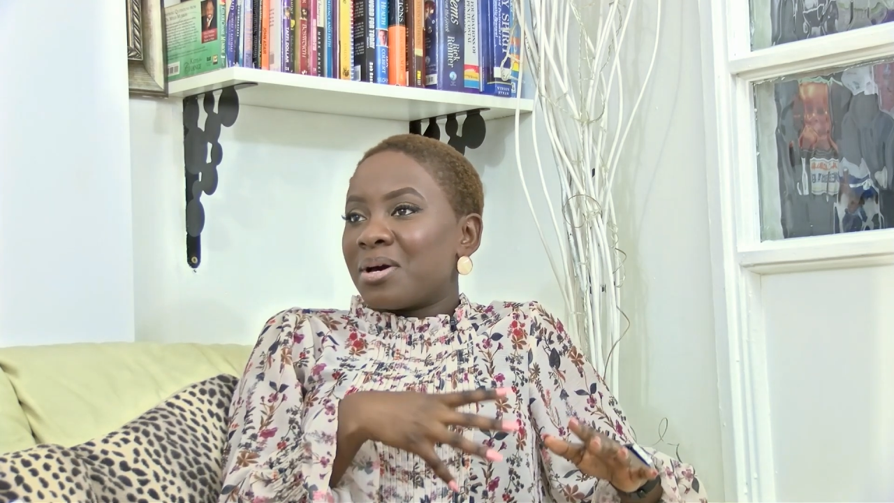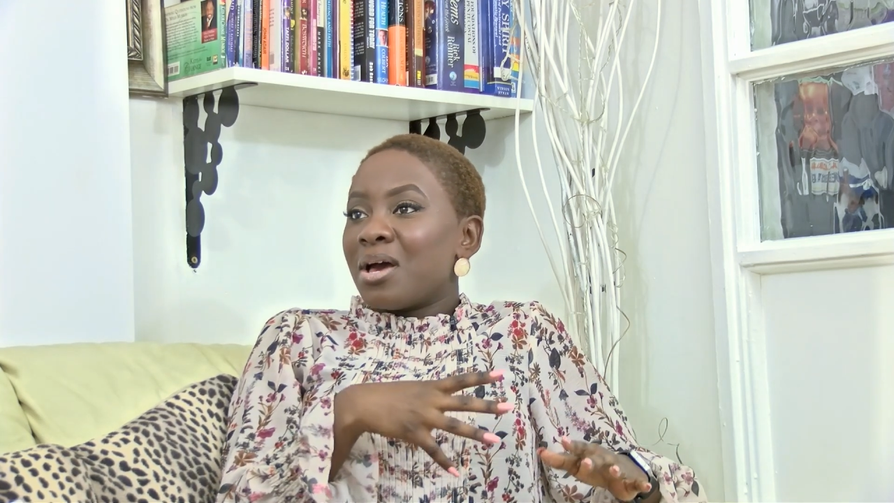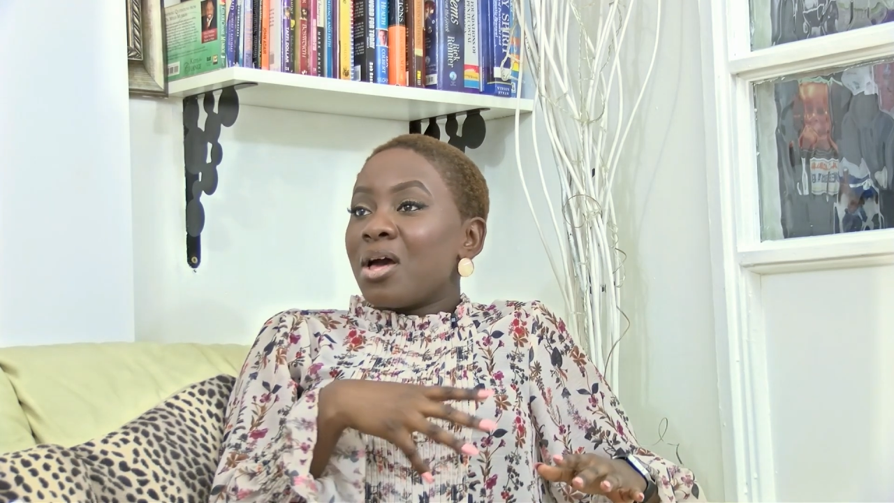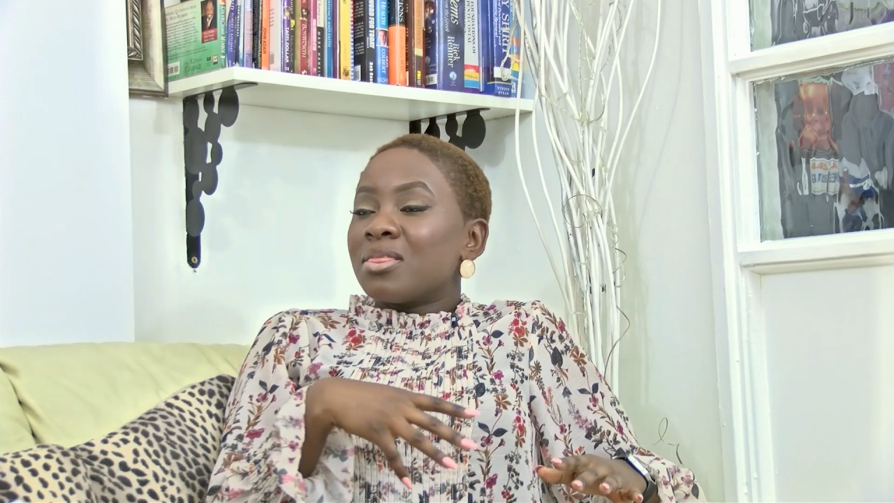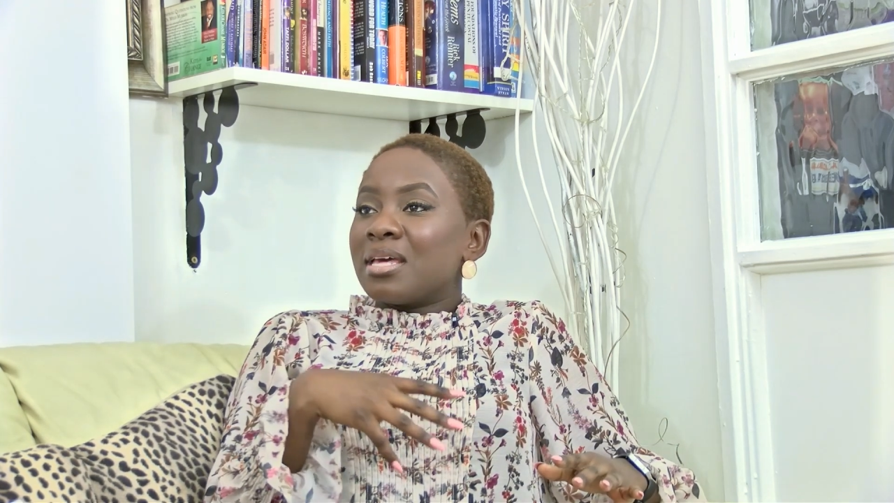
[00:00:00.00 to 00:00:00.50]
But
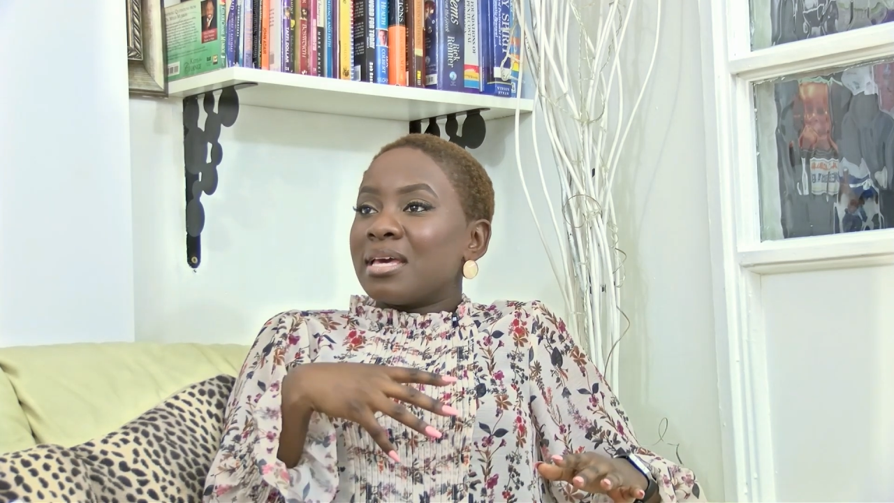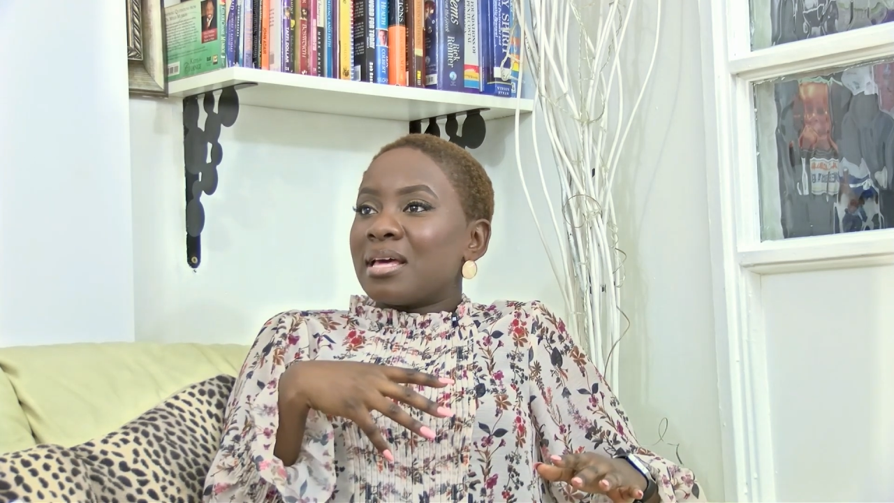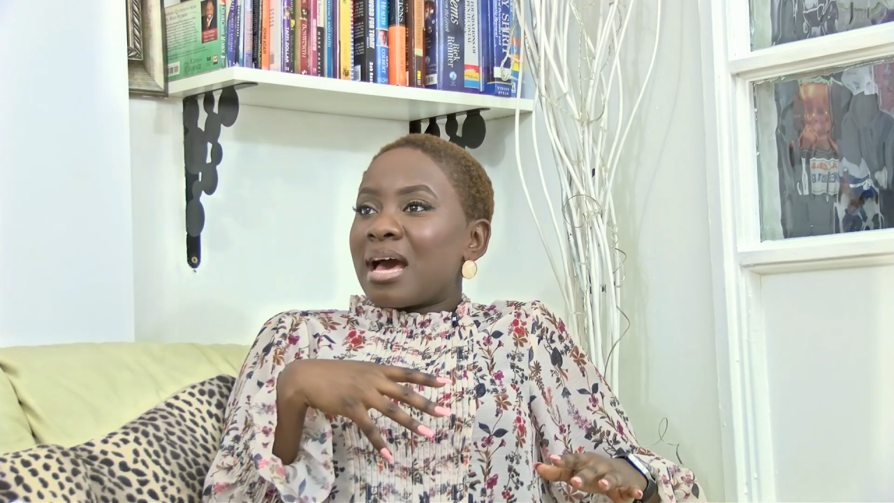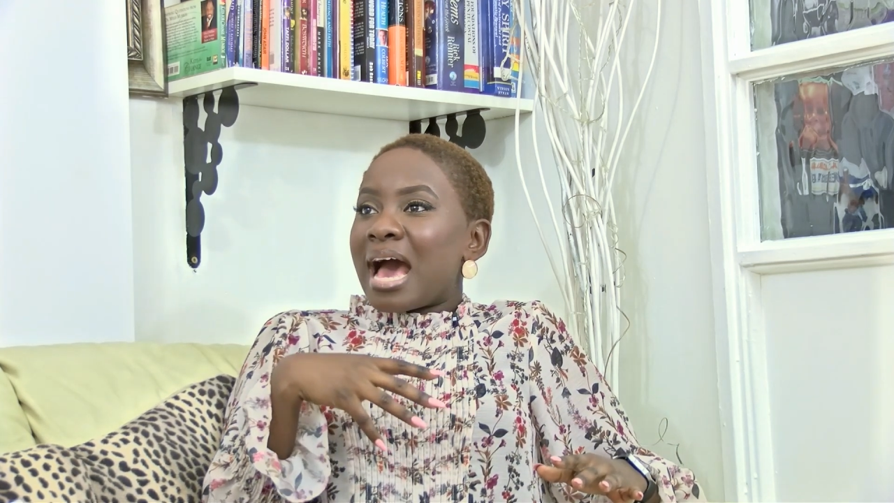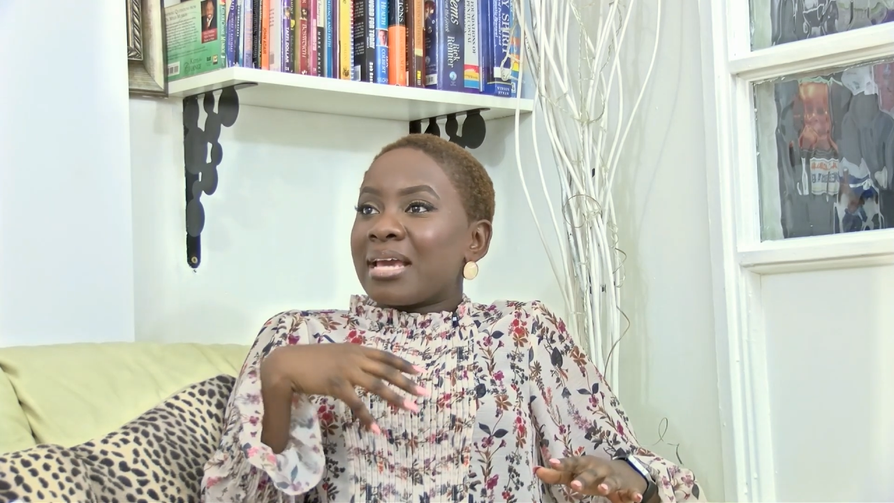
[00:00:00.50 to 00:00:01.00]

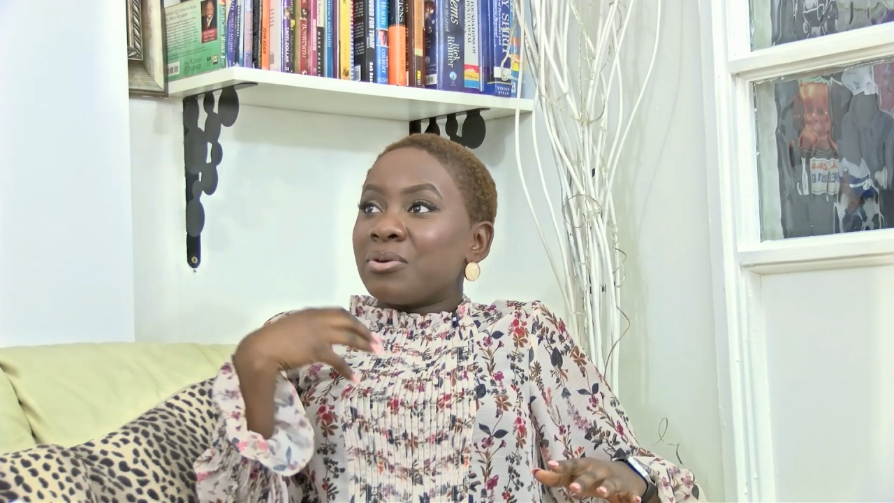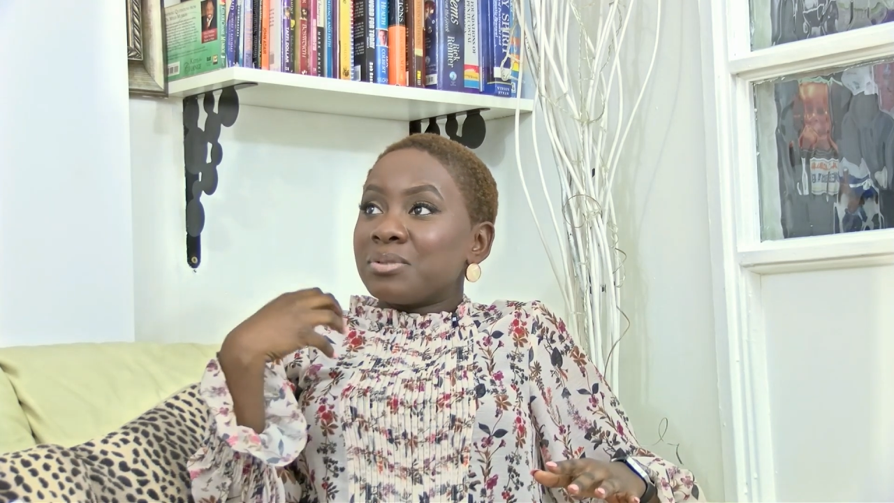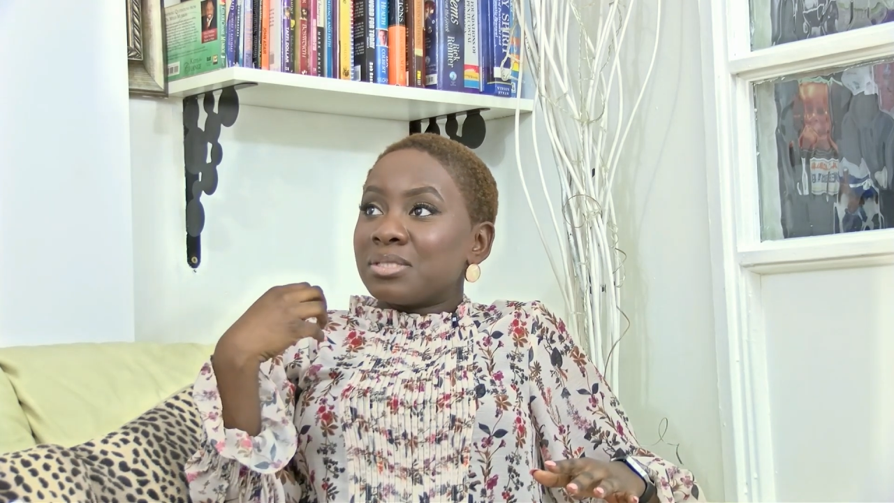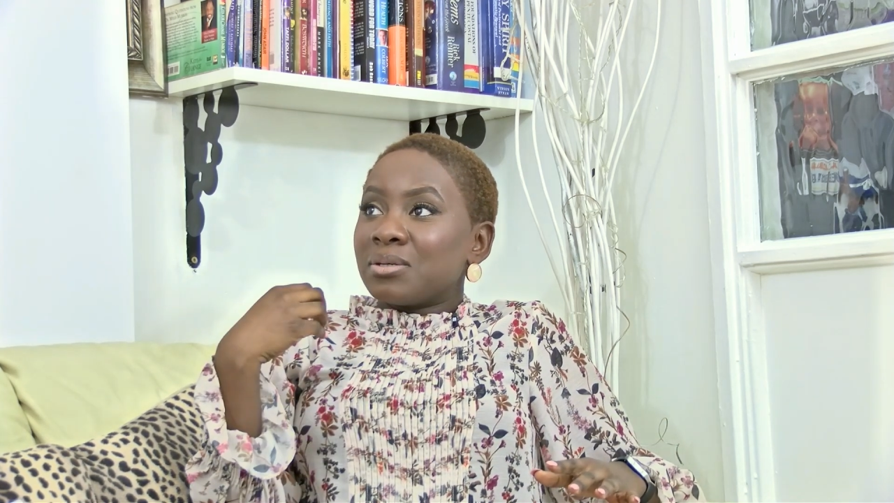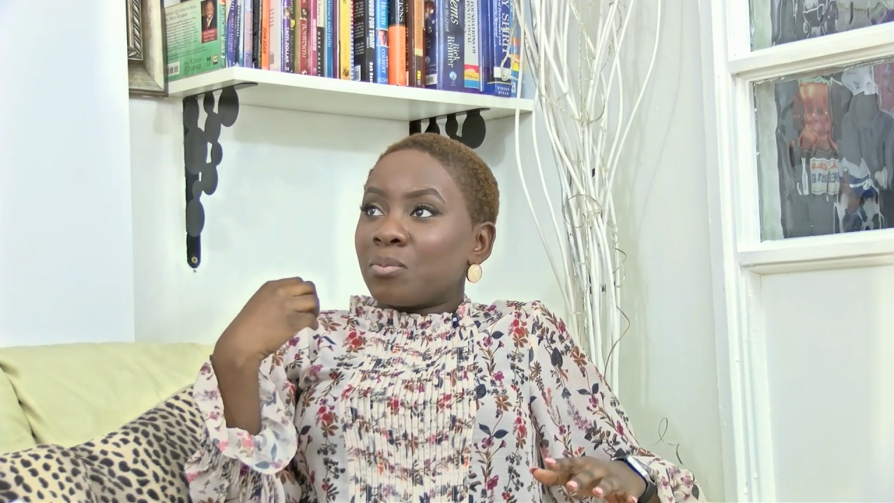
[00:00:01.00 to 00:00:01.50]
I
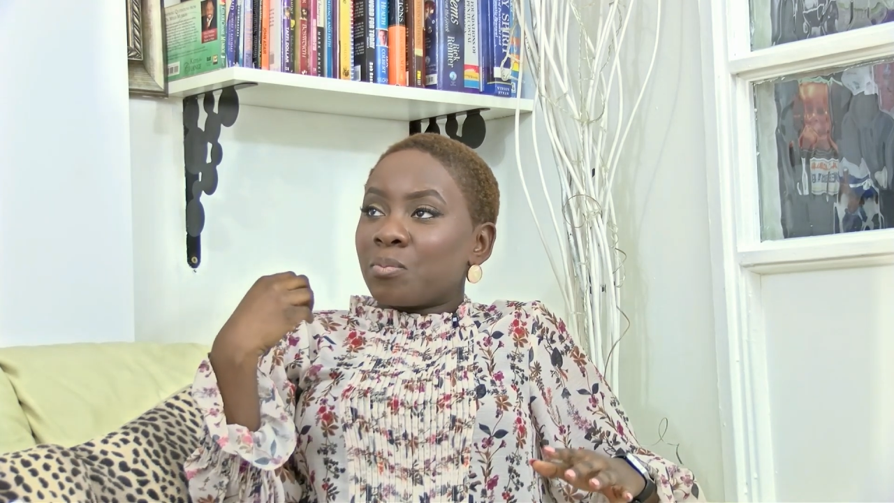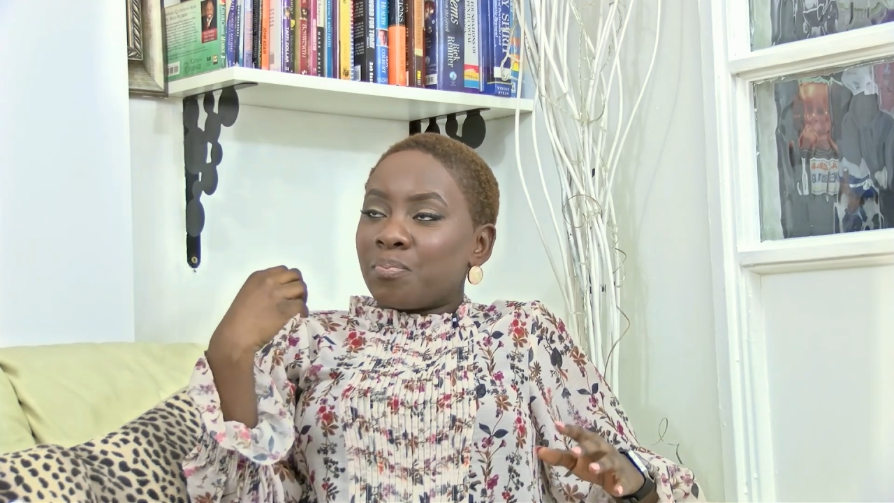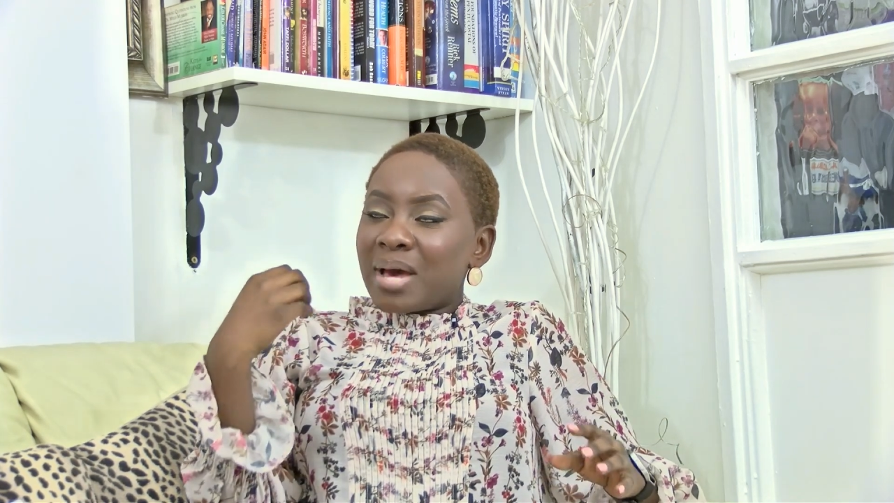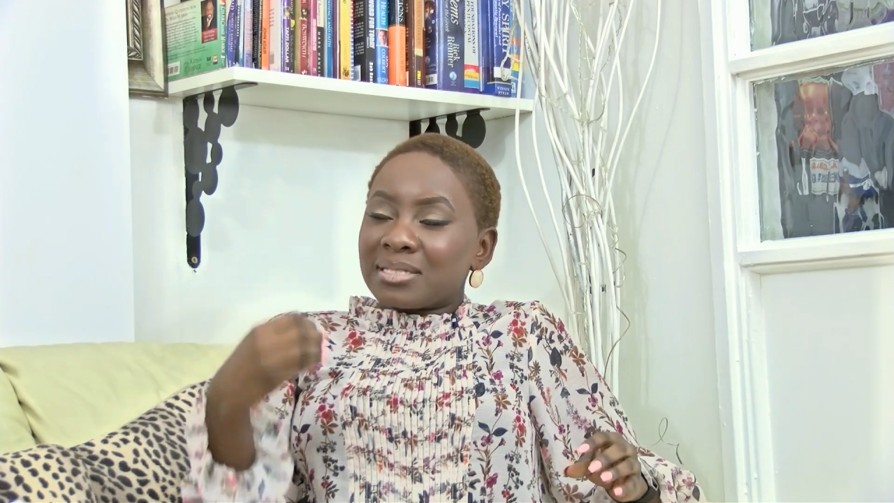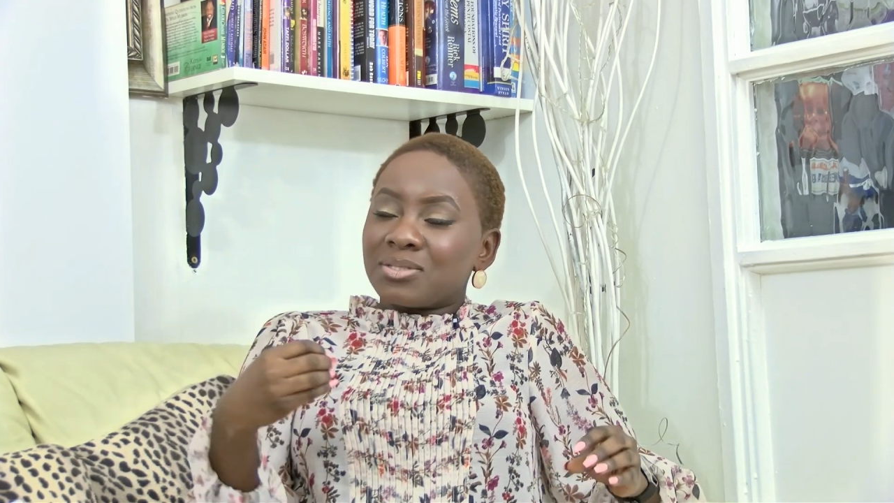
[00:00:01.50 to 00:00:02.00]
used to
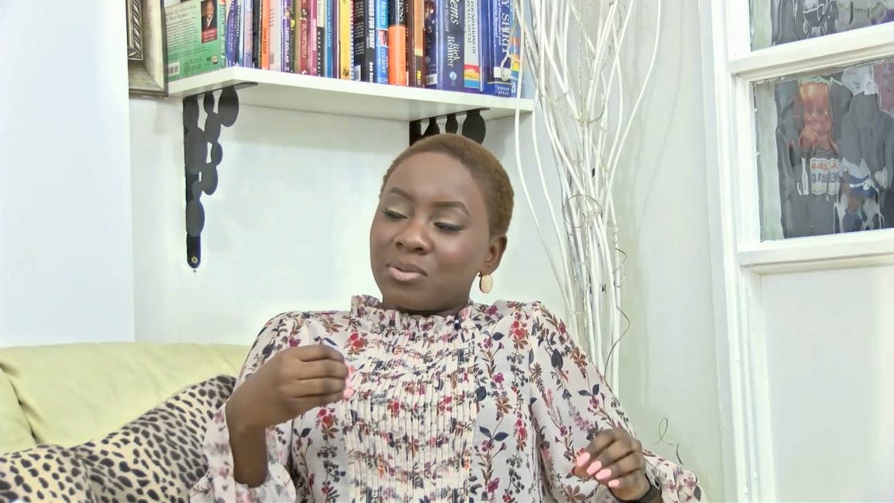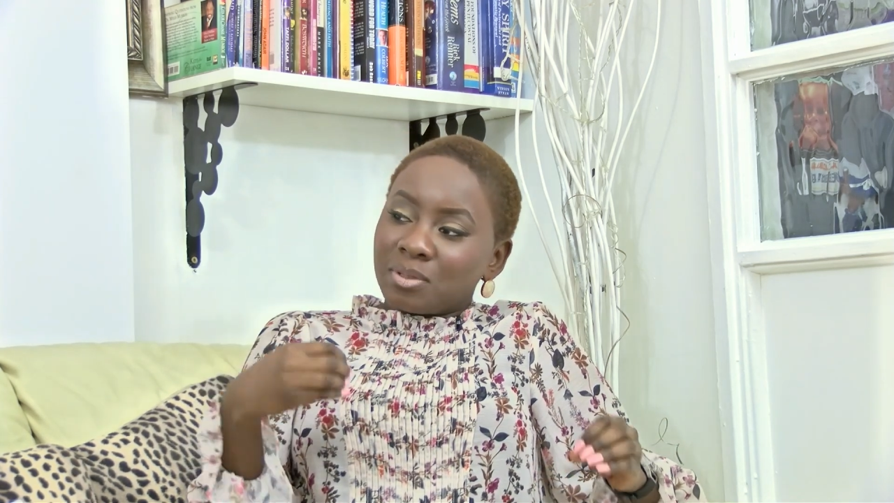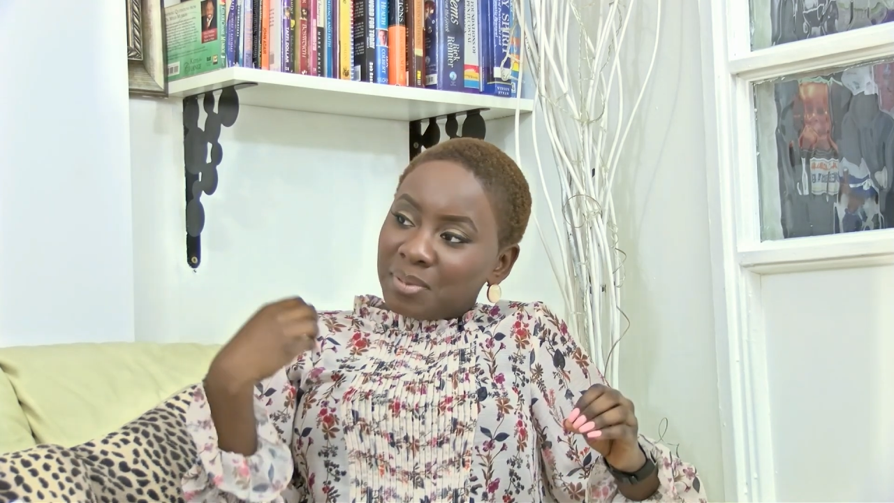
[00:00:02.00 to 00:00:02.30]
battle,